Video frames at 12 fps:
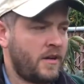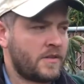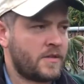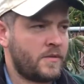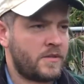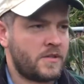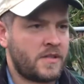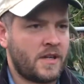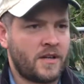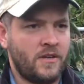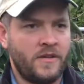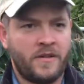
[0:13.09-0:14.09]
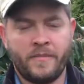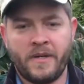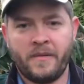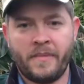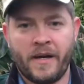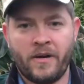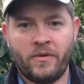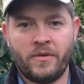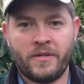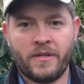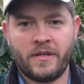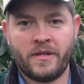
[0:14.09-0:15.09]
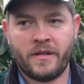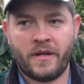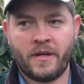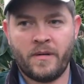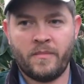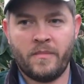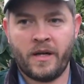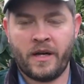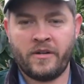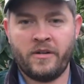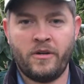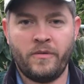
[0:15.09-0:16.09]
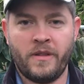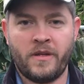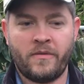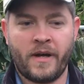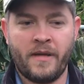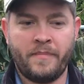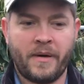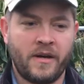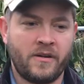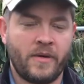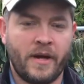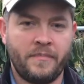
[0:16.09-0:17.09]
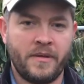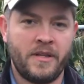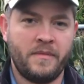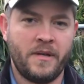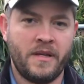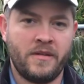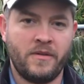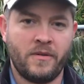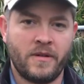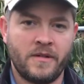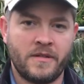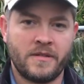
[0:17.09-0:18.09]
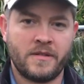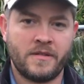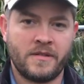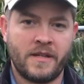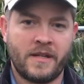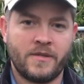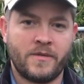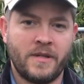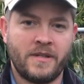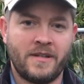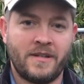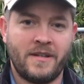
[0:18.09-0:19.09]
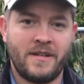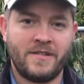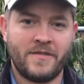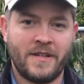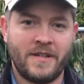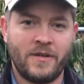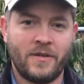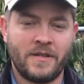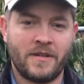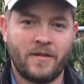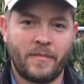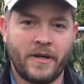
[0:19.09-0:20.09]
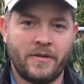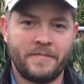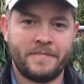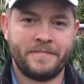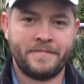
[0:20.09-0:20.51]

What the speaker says: Also, we'll just talk a little bit about how to know when they're ripe, how to ripen them indoors. So that's what today's video is all about.